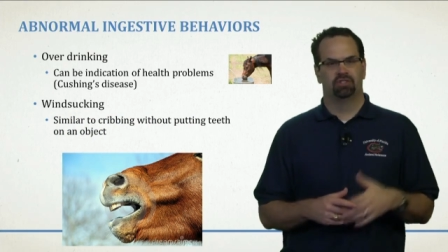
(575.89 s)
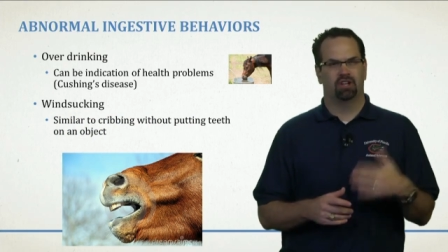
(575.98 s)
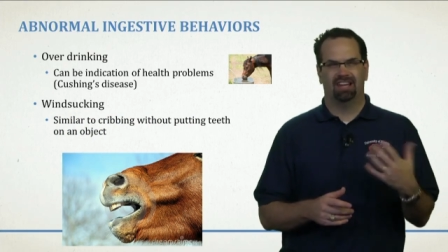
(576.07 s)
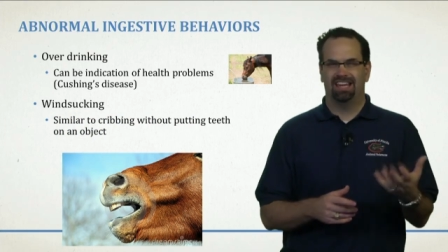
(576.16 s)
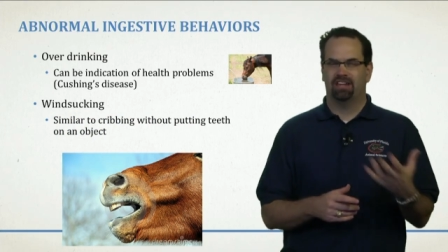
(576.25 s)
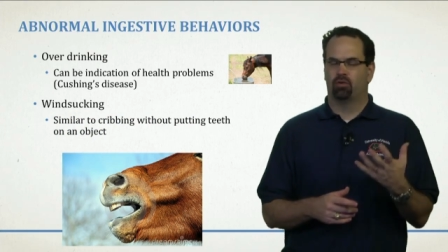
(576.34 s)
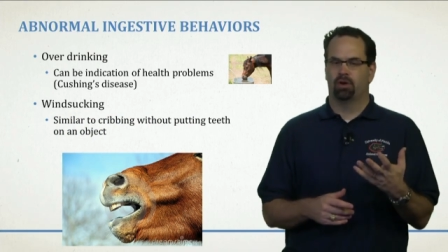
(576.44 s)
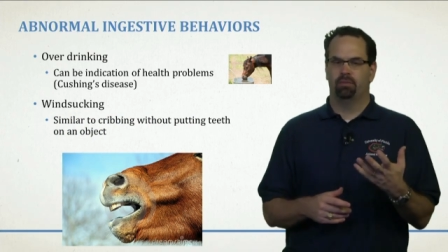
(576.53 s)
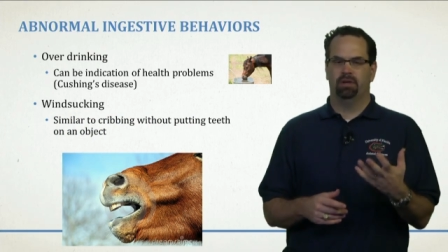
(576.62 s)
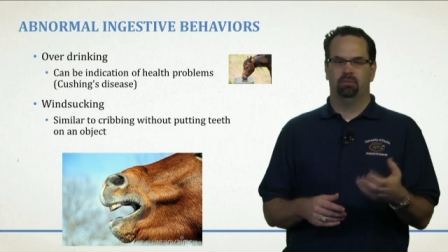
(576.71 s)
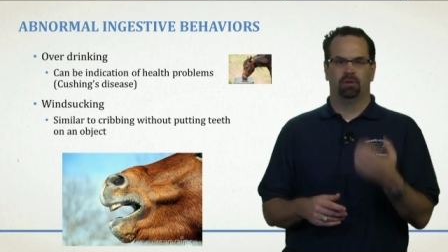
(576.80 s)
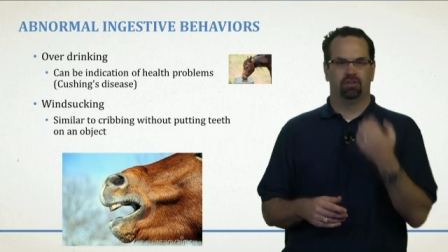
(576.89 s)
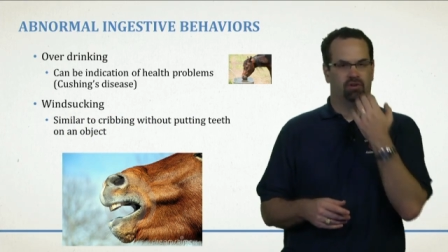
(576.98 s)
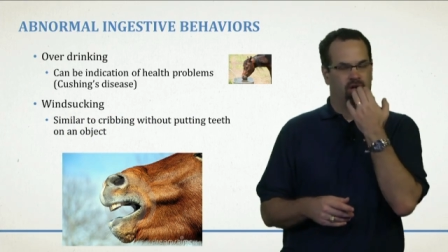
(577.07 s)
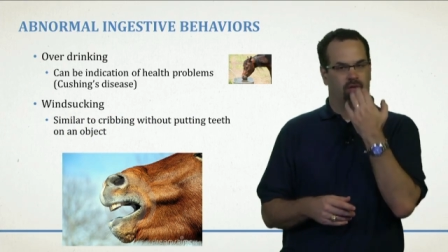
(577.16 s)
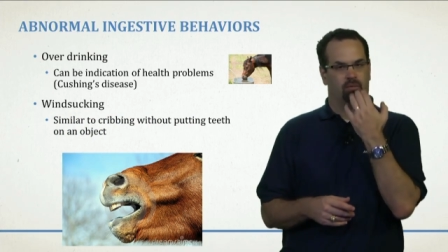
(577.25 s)
It's like cribbing, but
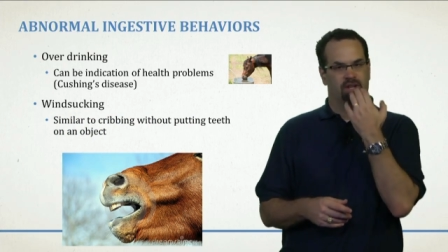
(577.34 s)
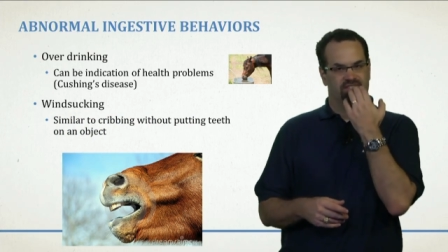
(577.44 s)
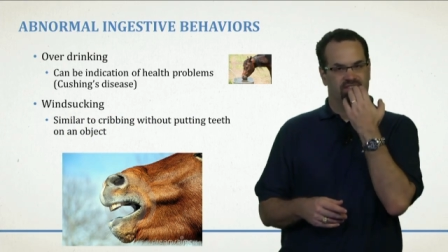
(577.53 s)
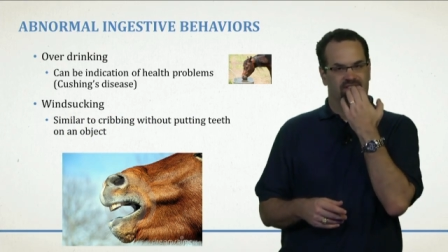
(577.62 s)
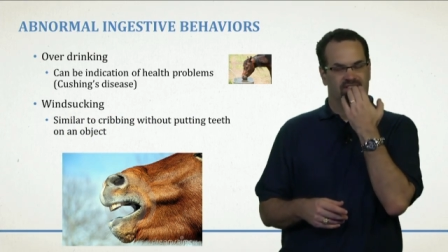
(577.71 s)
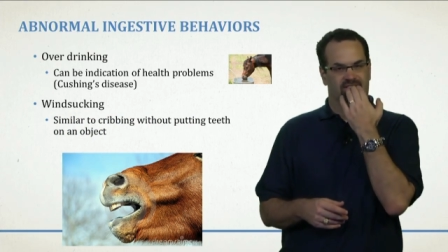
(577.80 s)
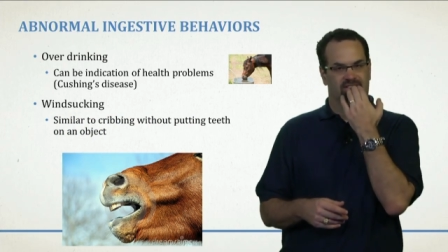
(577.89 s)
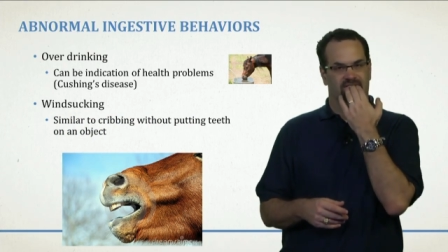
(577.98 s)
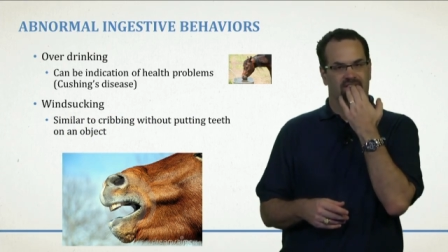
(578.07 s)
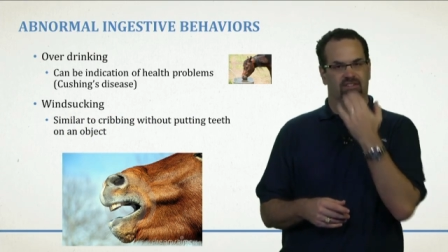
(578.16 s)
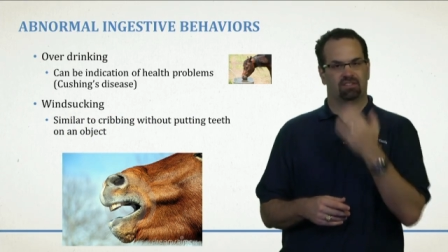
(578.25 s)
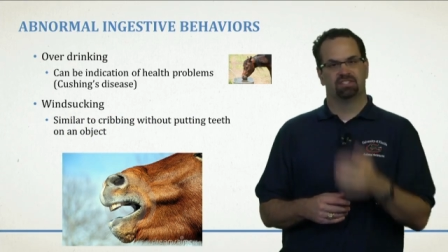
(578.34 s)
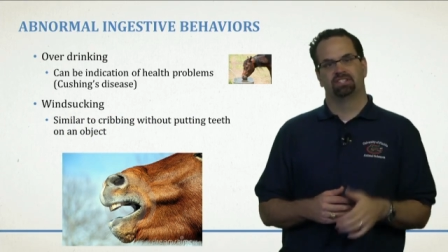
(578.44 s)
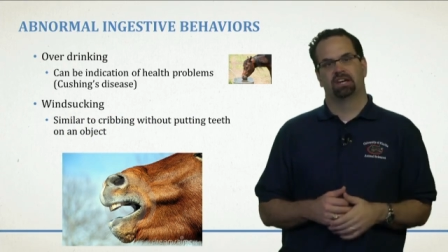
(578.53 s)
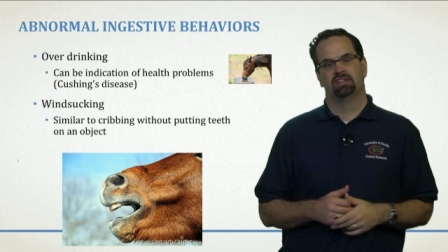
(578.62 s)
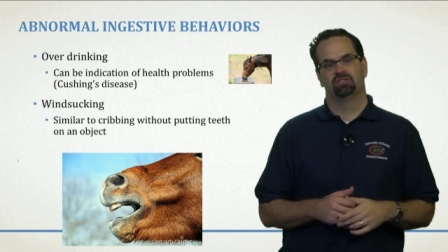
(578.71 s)
they're not resting their
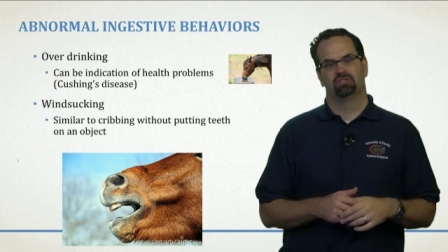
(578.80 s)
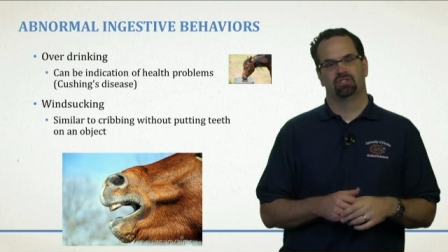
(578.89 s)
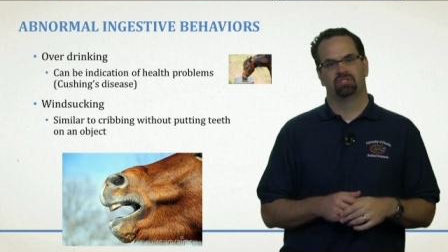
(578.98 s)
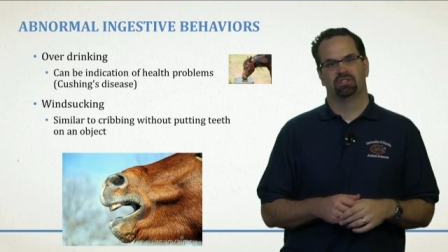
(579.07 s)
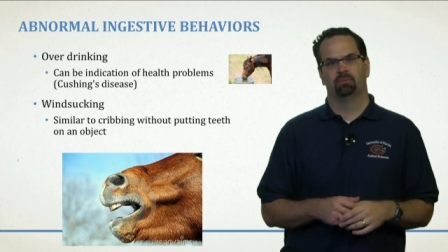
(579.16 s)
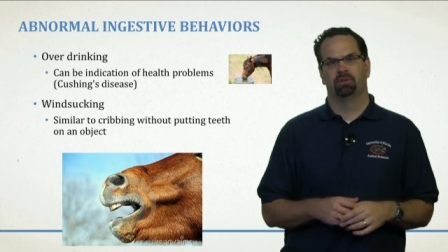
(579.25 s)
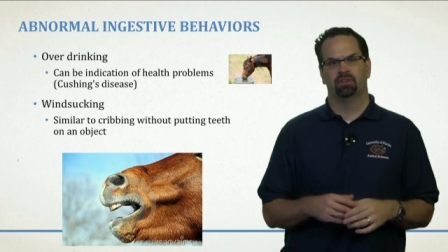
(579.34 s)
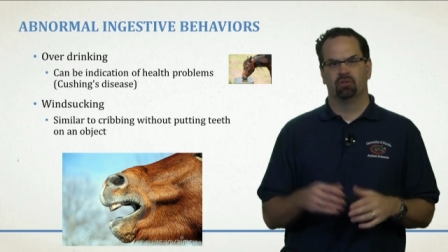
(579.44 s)
incisors on something.